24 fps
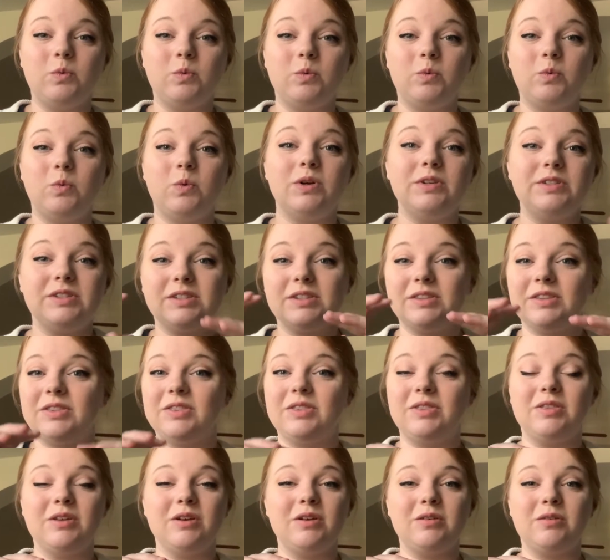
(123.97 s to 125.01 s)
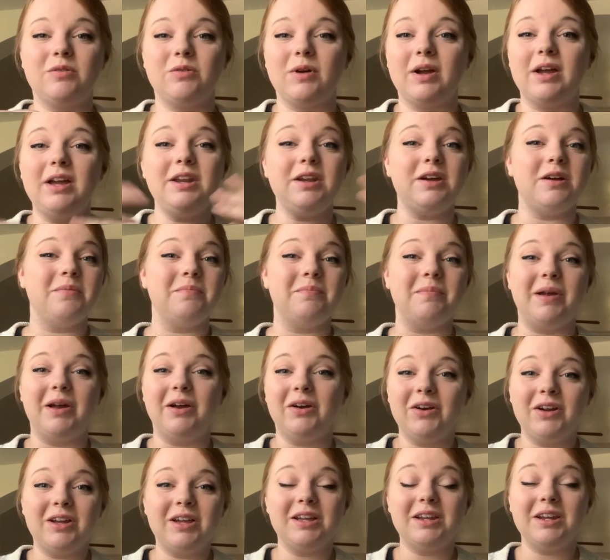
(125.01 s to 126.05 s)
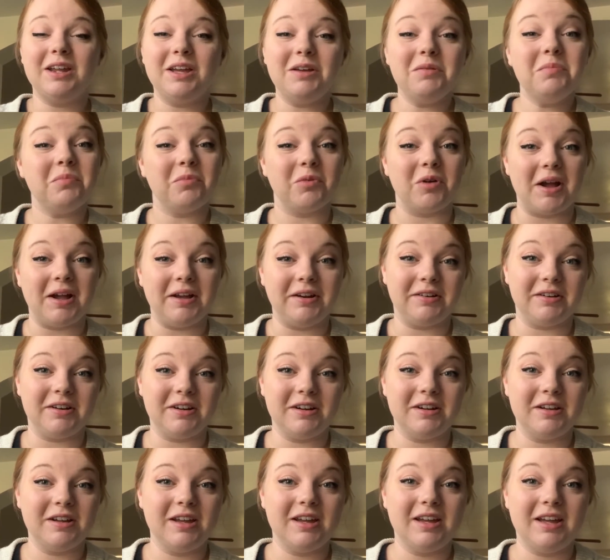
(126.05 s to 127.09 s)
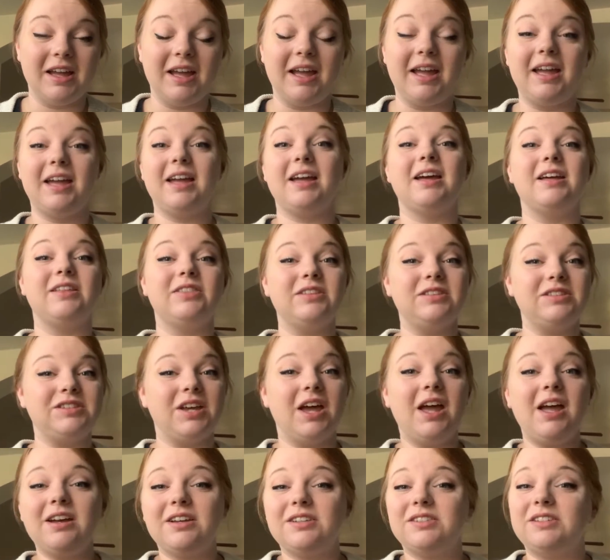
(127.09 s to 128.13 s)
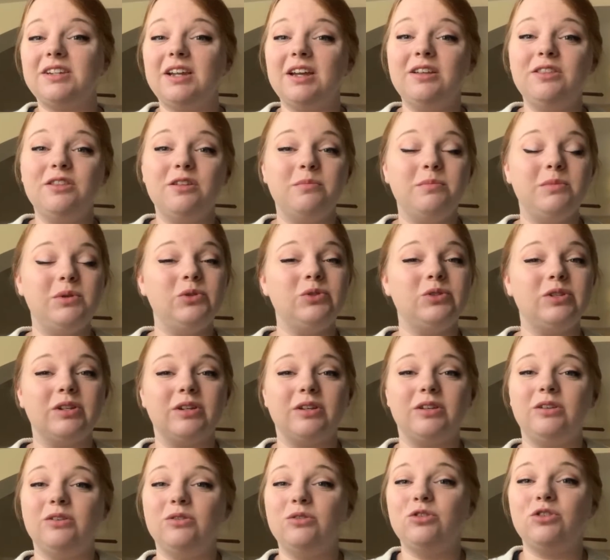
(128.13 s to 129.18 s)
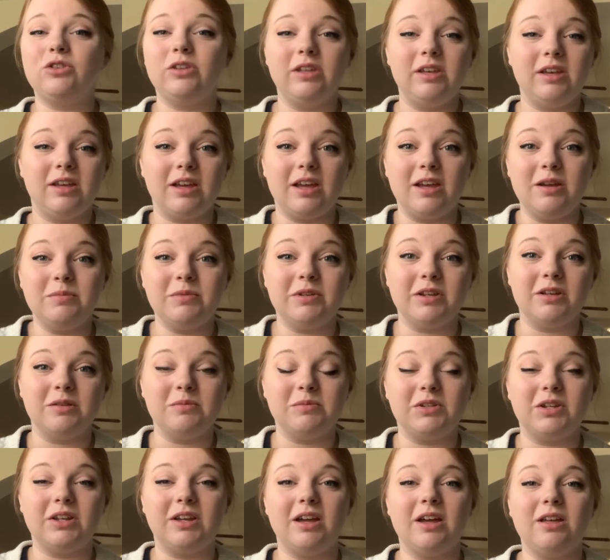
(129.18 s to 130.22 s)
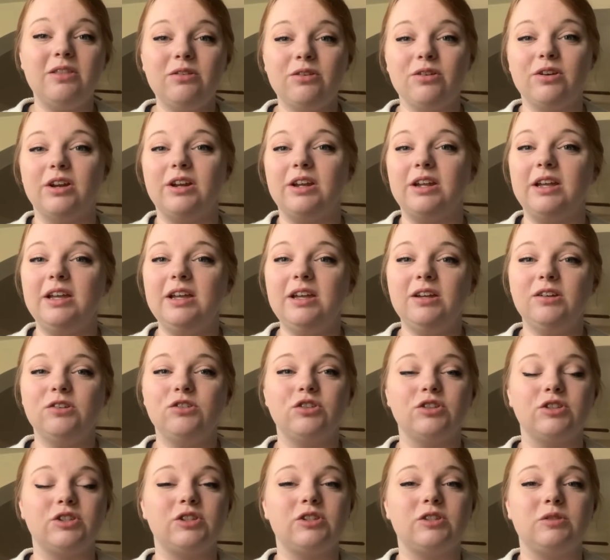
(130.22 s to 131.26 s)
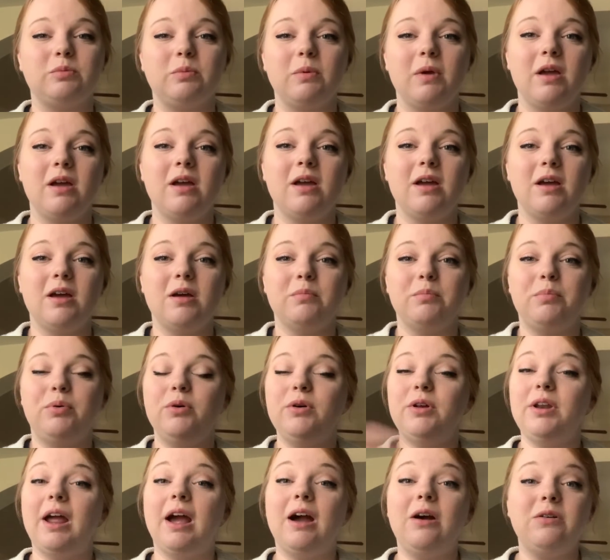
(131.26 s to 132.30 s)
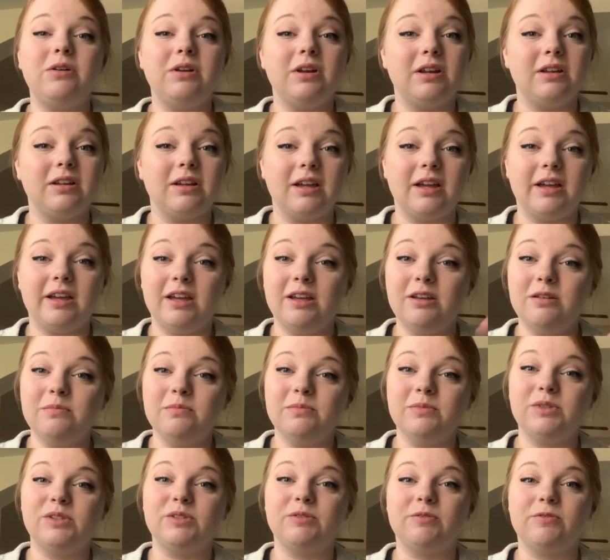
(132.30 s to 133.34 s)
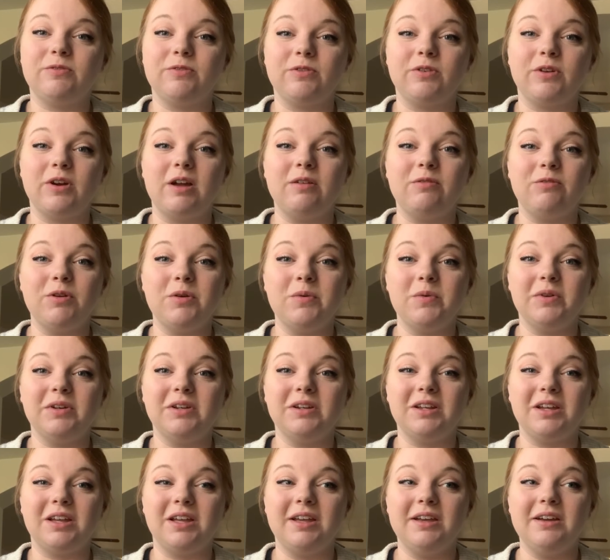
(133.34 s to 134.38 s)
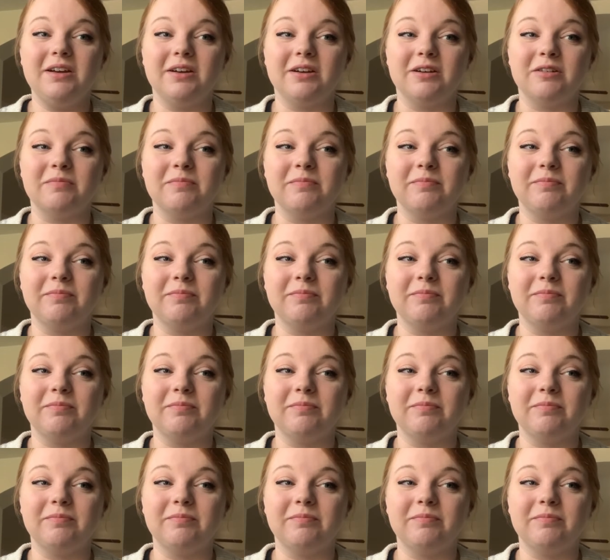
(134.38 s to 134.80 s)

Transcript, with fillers: was the great American hymn writer the text and the music usually came to him together and he could just put out hymns for everyone to hear.